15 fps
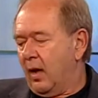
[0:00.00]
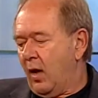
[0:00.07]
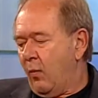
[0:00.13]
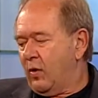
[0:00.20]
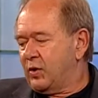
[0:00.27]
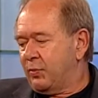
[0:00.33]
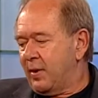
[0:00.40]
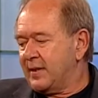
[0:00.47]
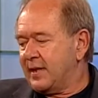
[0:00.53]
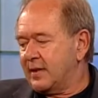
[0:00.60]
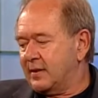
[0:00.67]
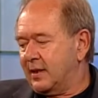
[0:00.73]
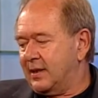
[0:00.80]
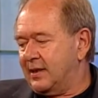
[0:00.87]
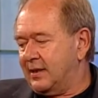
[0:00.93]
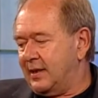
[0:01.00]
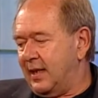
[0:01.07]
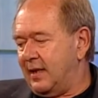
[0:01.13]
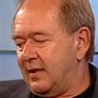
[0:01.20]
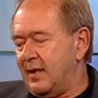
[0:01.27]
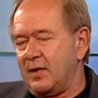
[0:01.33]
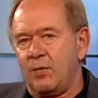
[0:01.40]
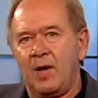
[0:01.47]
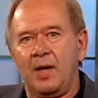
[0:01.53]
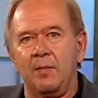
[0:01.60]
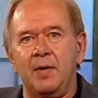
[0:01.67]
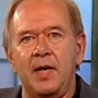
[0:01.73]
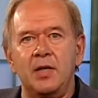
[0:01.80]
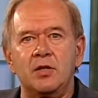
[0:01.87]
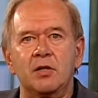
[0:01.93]
Which brings us to CDC's
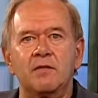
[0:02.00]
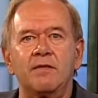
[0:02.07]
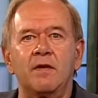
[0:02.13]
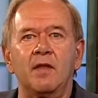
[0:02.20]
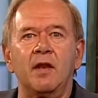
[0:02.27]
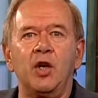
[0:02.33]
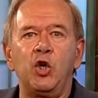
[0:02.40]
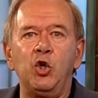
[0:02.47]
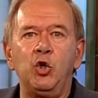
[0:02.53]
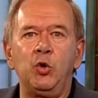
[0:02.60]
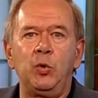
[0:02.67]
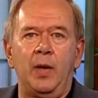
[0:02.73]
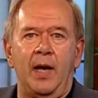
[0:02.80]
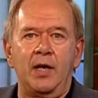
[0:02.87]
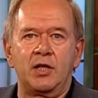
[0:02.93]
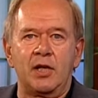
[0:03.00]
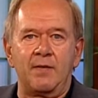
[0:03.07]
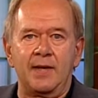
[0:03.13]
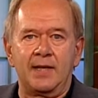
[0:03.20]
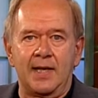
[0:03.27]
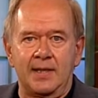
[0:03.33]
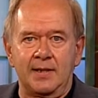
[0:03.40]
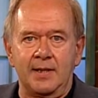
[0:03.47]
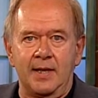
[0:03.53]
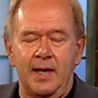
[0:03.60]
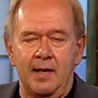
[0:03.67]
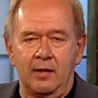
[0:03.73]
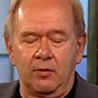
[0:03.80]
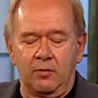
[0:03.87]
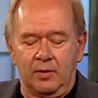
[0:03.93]
recommendation for the new HIV testing
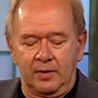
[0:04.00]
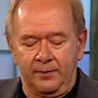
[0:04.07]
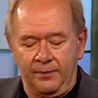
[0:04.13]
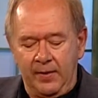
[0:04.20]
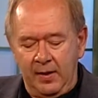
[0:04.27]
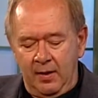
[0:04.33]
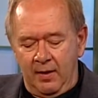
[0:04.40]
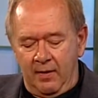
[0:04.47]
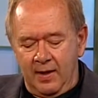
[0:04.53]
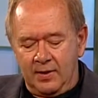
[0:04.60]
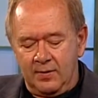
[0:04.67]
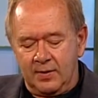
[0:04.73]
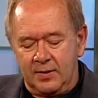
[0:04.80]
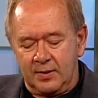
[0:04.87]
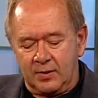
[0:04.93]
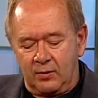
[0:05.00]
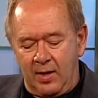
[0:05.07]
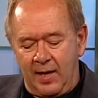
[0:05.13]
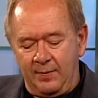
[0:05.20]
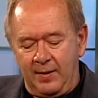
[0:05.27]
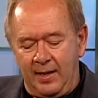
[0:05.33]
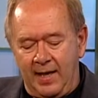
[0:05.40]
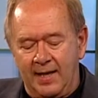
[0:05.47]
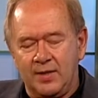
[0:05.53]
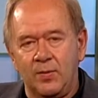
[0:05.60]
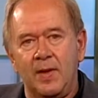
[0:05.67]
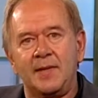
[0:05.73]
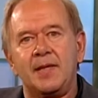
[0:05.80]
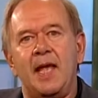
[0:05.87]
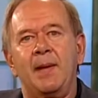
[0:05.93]
algorithm. This was described in last
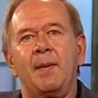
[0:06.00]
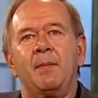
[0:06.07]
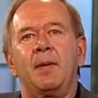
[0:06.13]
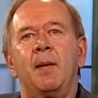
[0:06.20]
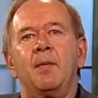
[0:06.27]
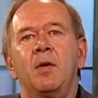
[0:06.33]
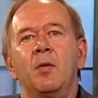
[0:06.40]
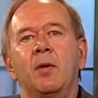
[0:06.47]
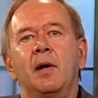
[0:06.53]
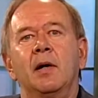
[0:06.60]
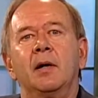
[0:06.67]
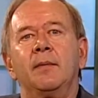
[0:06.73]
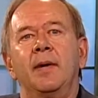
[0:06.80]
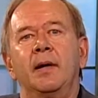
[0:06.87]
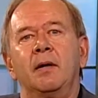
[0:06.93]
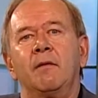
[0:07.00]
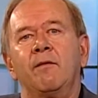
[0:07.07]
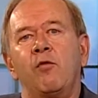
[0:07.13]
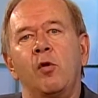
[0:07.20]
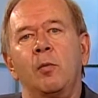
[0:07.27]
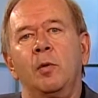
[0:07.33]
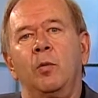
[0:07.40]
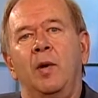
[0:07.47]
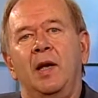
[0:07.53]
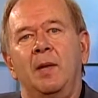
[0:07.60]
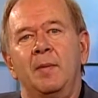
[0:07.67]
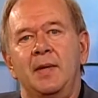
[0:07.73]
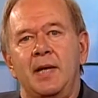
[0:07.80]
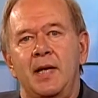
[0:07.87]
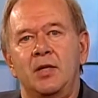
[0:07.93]
week's MMWR, and the formal
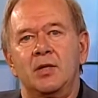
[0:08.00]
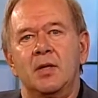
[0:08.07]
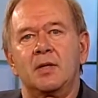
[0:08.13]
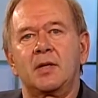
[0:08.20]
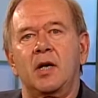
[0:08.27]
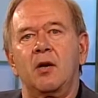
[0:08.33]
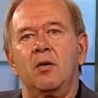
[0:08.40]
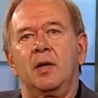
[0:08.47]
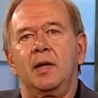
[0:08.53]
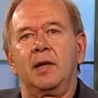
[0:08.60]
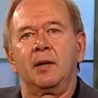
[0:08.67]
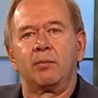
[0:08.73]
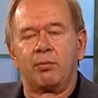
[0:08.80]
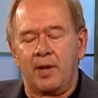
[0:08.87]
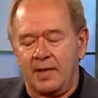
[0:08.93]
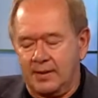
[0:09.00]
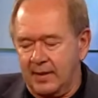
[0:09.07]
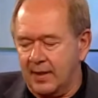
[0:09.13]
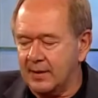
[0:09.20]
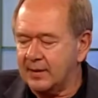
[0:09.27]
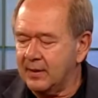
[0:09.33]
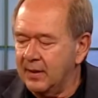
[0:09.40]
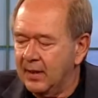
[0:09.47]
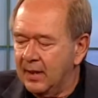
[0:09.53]
recommendation is currently in process.